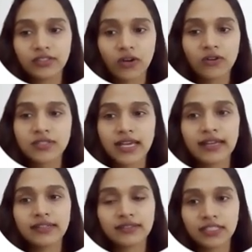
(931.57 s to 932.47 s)
dogs
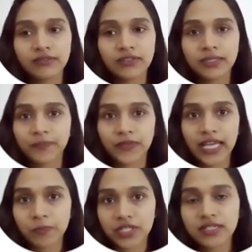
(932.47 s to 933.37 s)
and there were
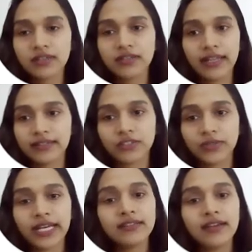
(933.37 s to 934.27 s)
captions related
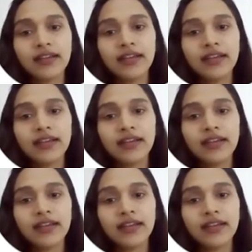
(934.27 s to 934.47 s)
to that.